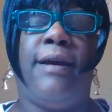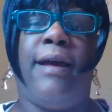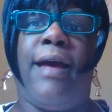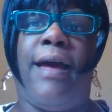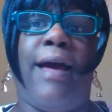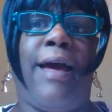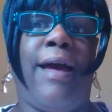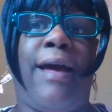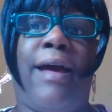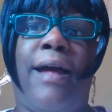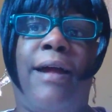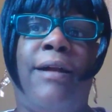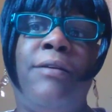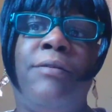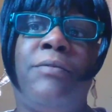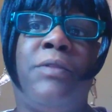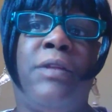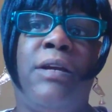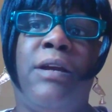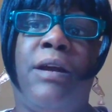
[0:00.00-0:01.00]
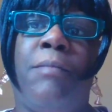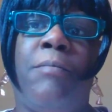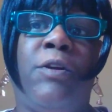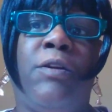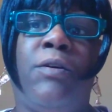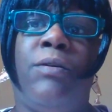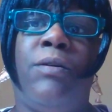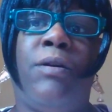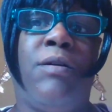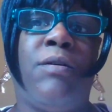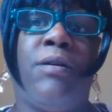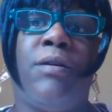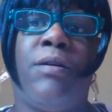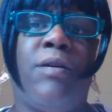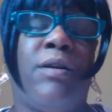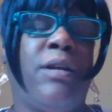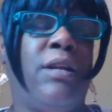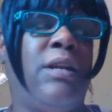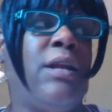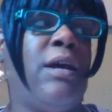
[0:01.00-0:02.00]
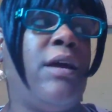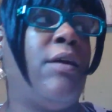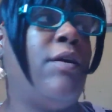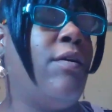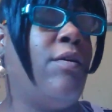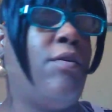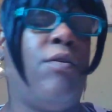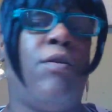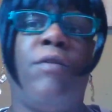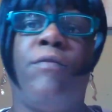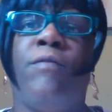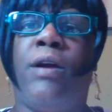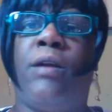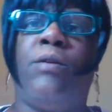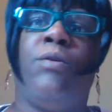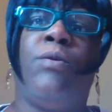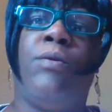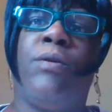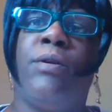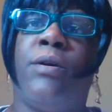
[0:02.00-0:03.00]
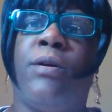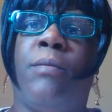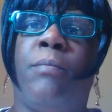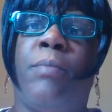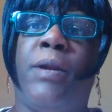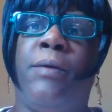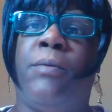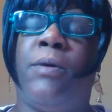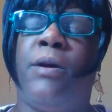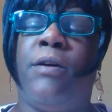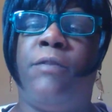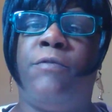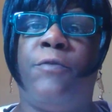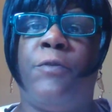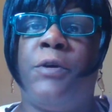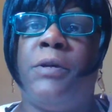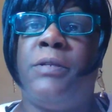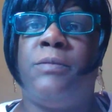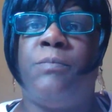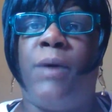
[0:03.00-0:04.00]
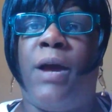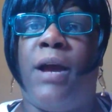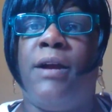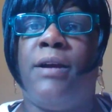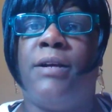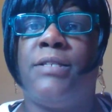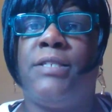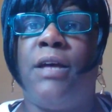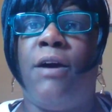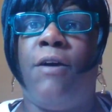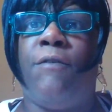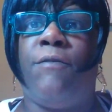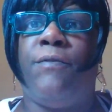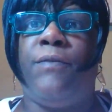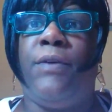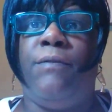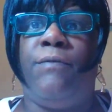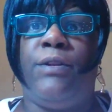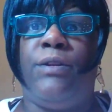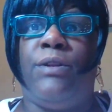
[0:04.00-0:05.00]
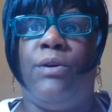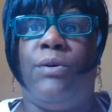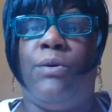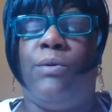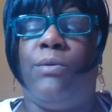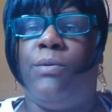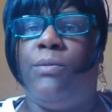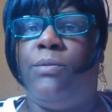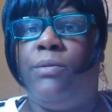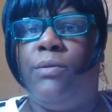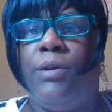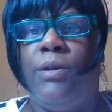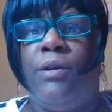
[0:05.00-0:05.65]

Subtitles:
I don't think I'm no longer gonna let her go around the corner and play with her friends by herself, even though